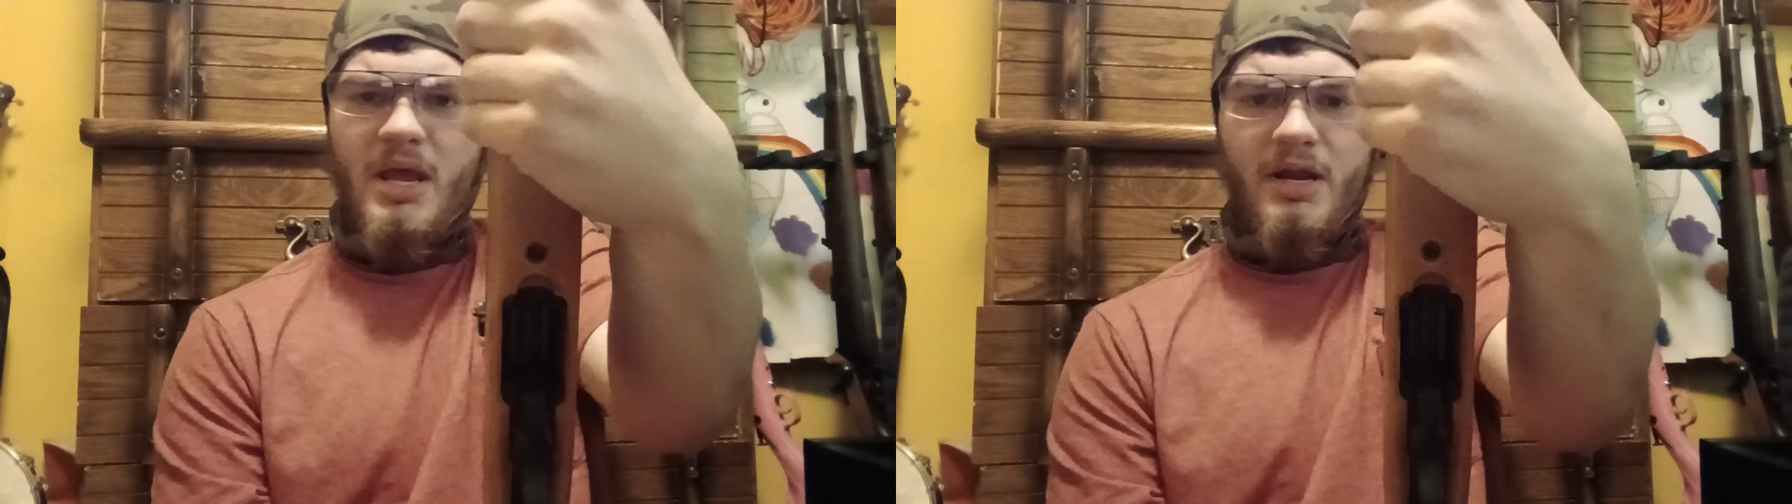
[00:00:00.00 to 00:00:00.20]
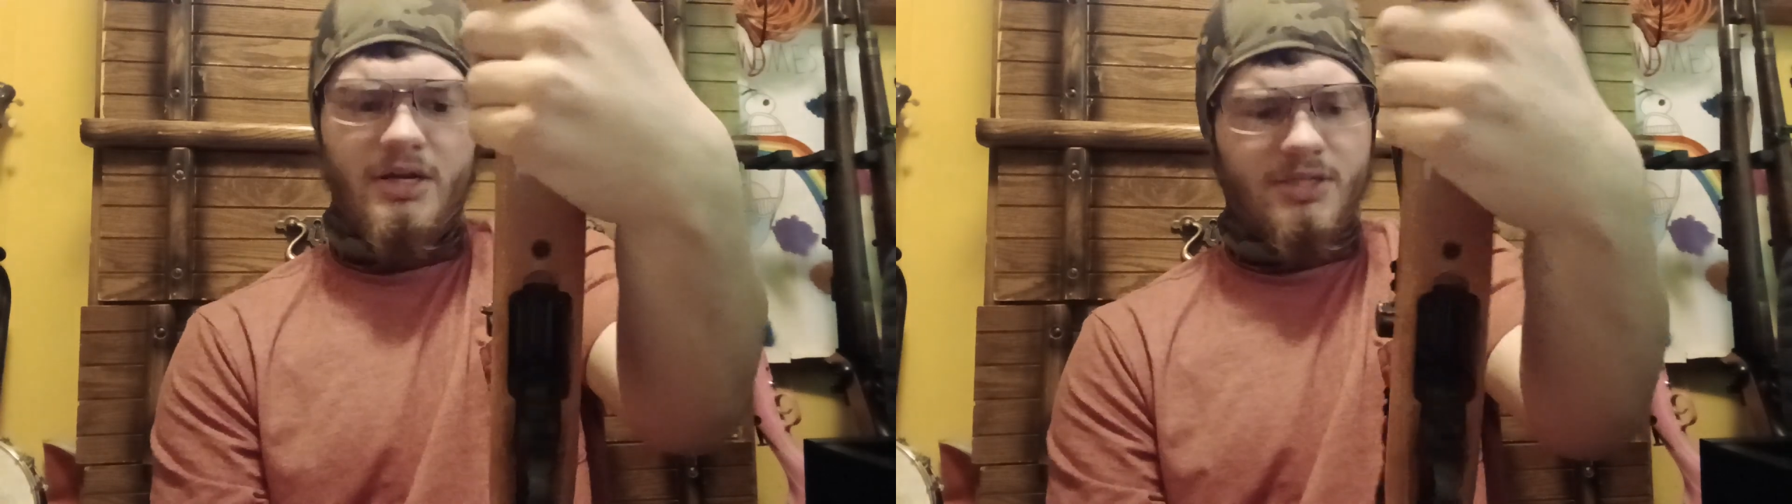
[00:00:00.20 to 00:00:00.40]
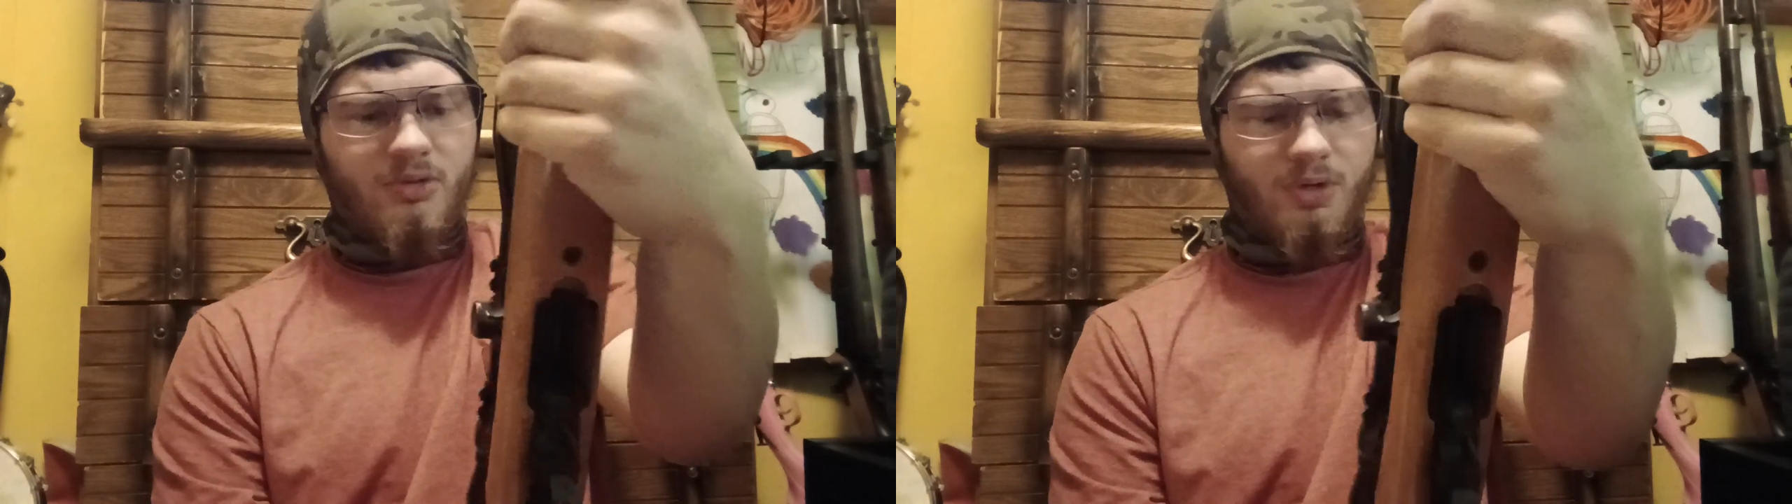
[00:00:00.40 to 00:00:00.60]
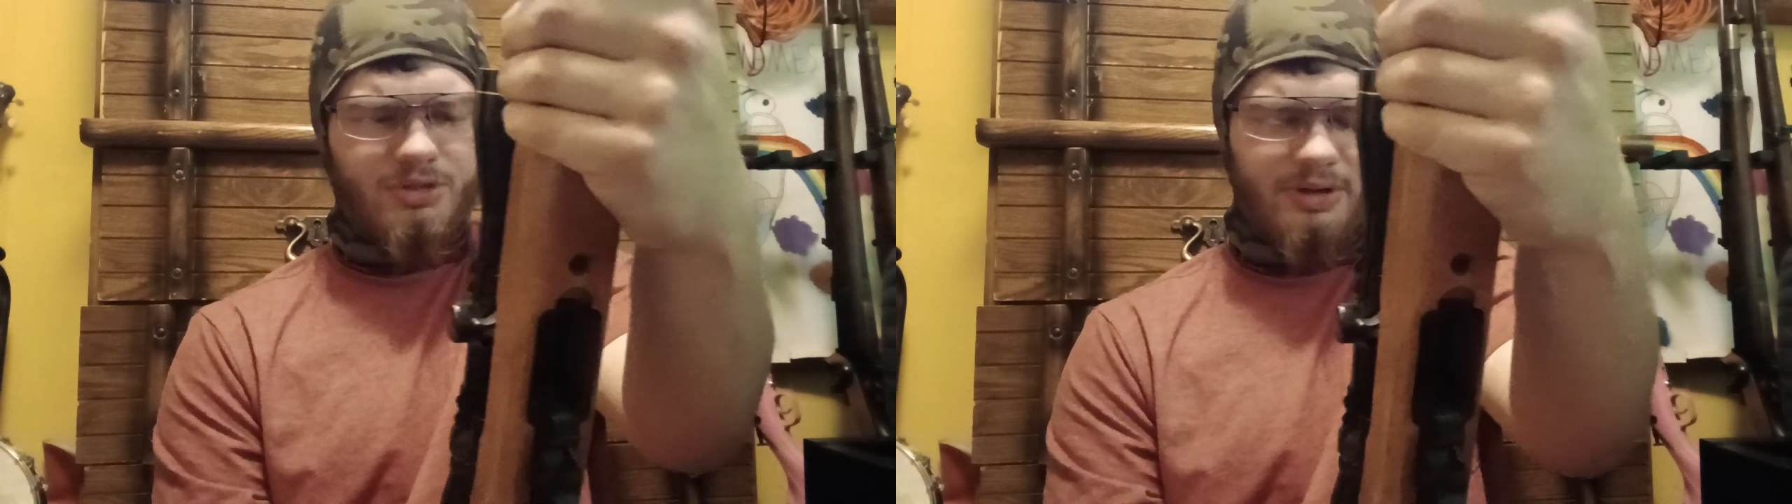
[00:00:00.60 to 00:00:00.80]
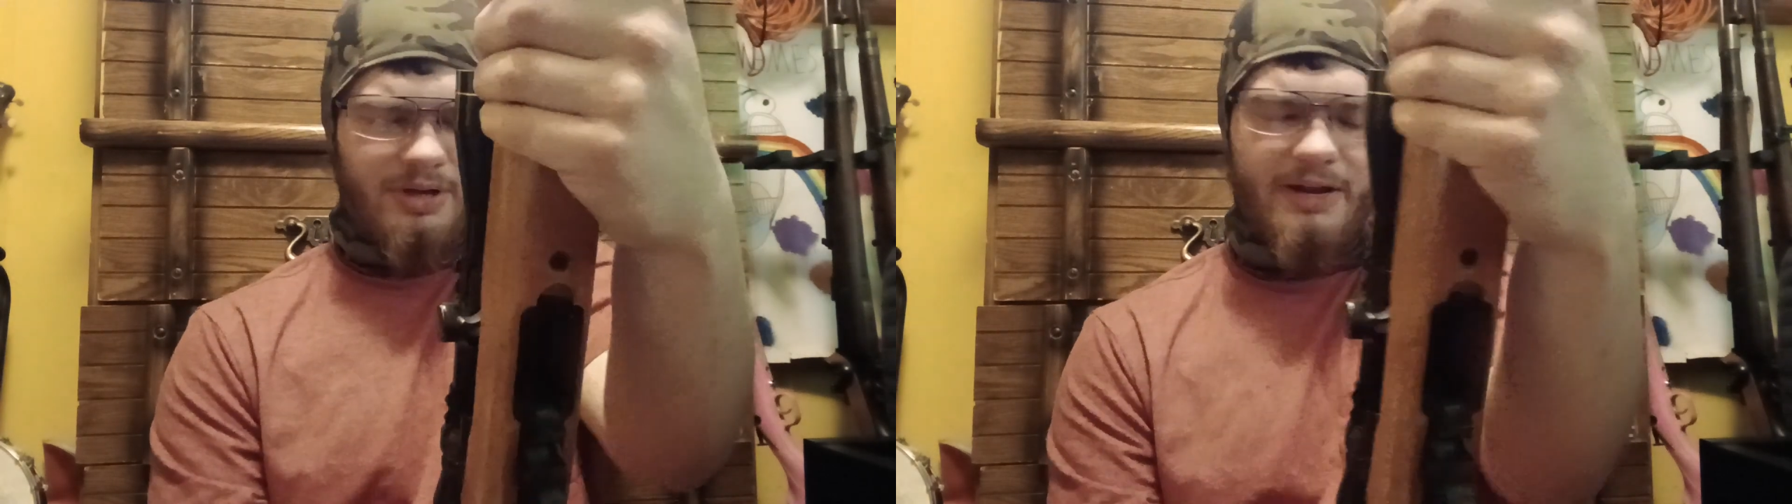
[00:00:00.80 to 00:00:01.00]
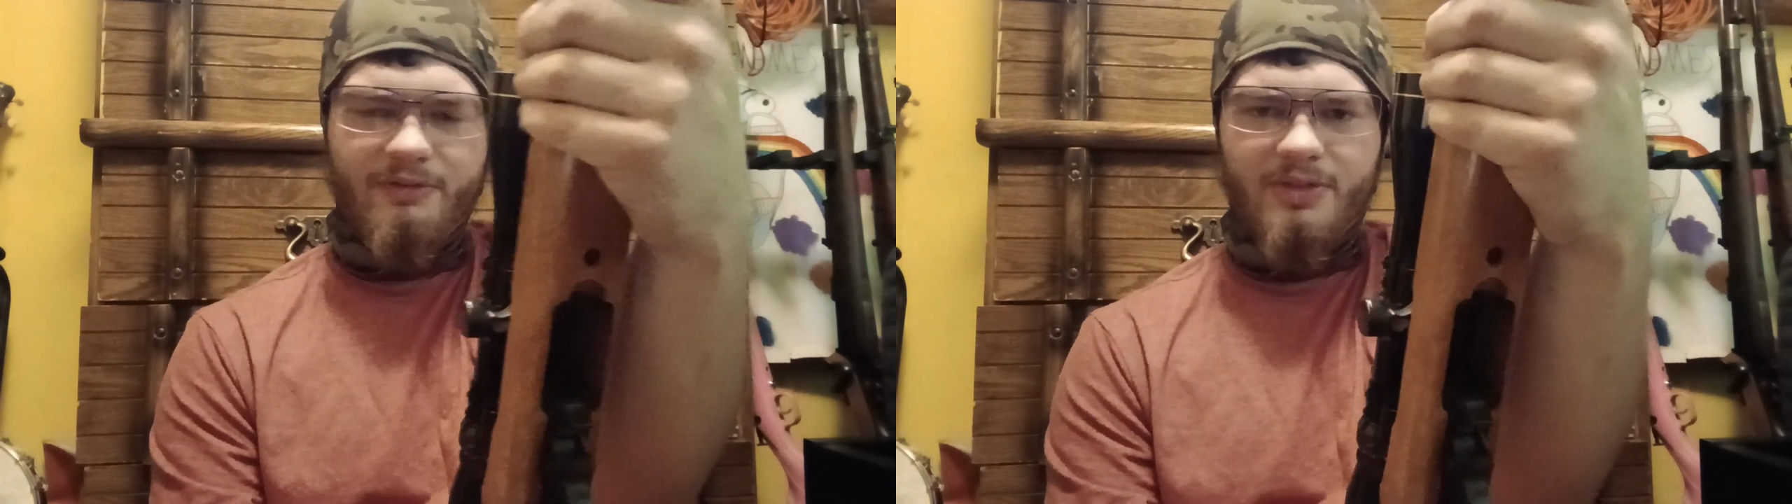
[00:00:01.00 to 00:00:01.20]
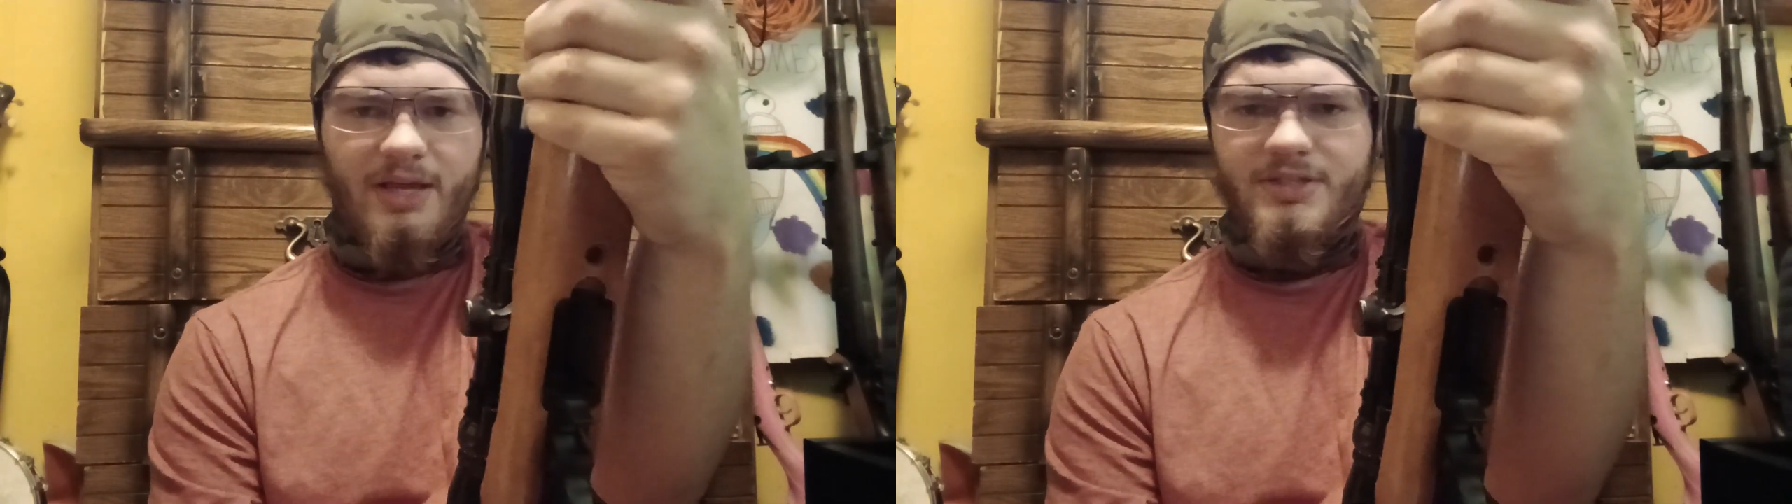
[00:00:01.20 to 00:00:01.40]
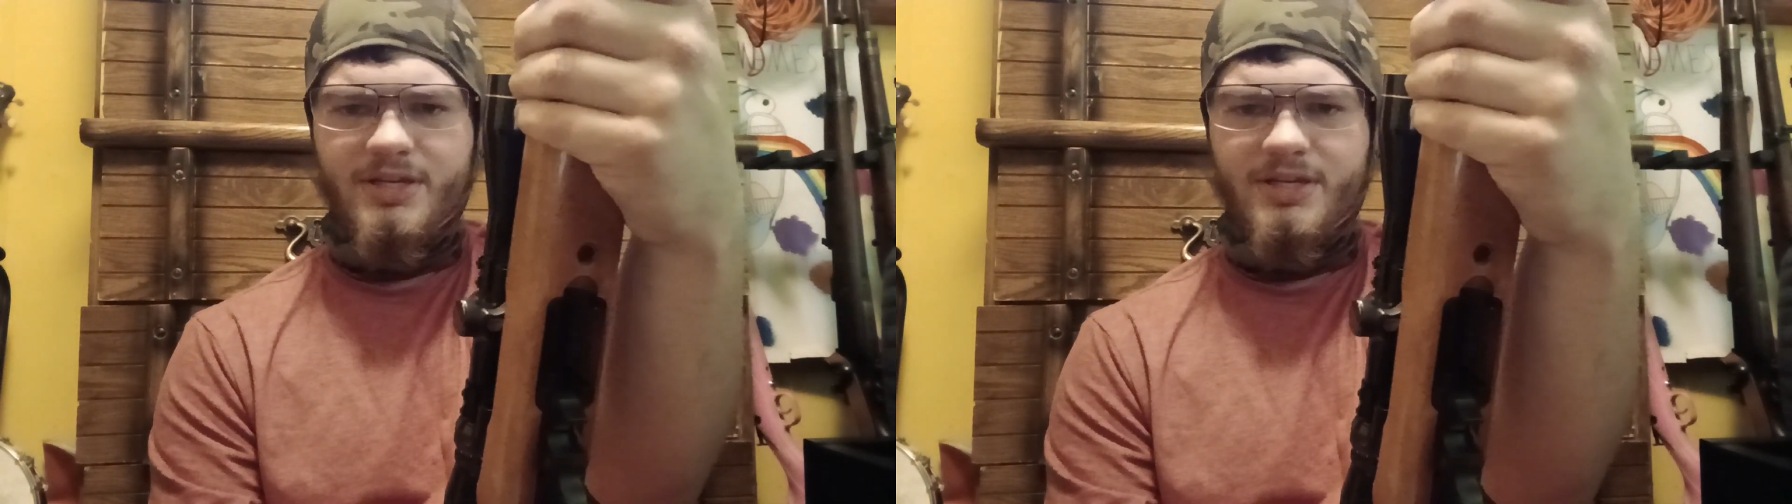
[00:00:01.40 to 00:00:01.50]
There's a quadrillion different things